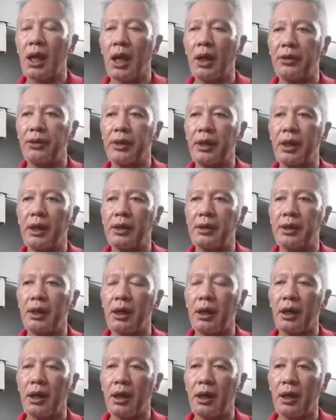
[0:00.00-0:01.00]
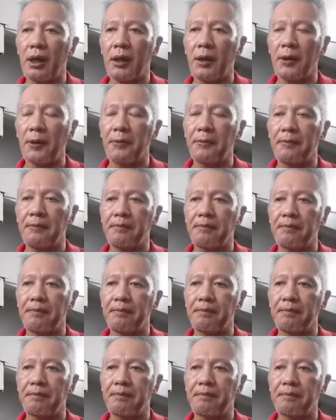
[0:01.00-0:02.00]
and then
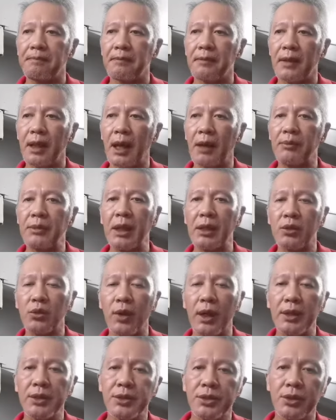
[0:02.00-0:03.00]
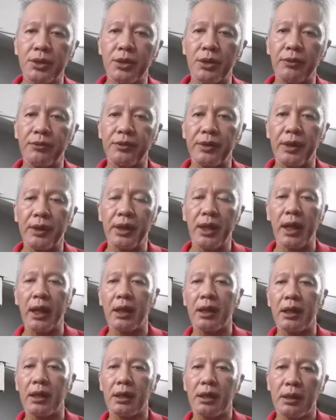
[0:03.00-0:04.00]
I'm not quite sure of the
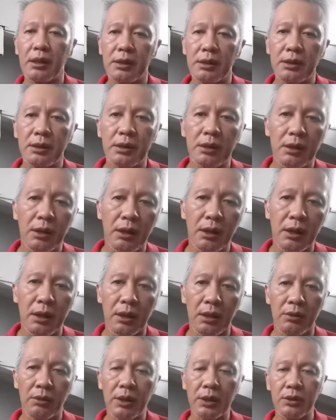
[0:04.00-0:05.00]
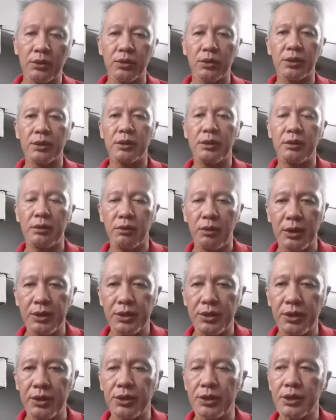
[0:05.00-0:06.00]
neck, what wood
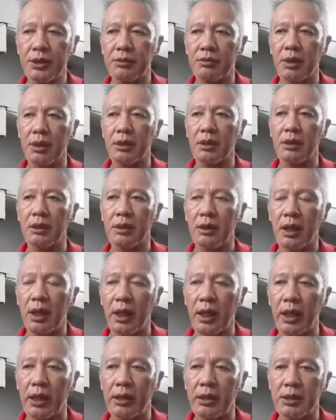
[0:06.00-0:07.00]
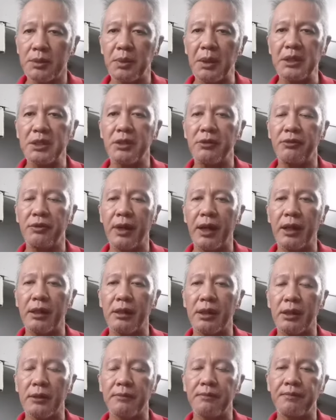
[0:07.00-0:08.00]
was used, but I
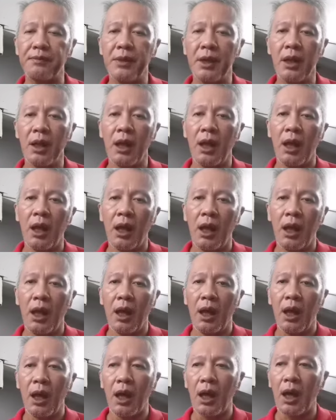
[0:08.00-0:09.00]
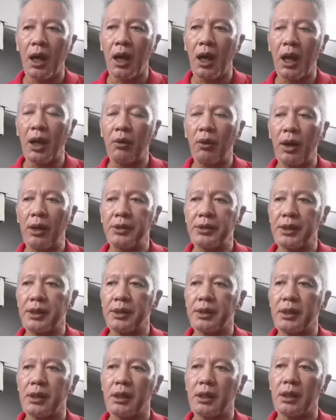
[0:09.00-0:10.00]
specified that I
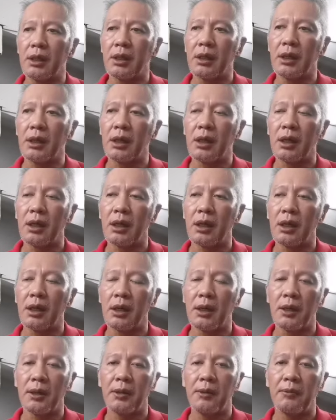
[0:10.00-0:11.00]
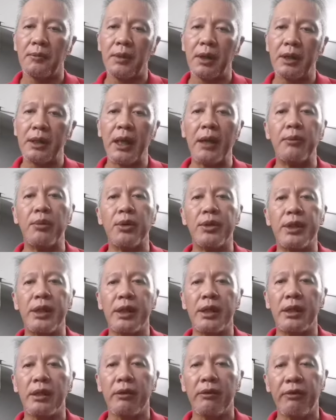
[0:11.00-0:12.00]
wanted an
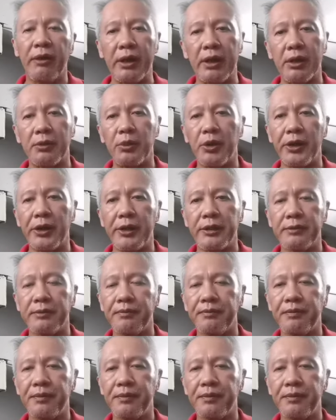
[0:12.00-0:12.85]
ebony fingerboard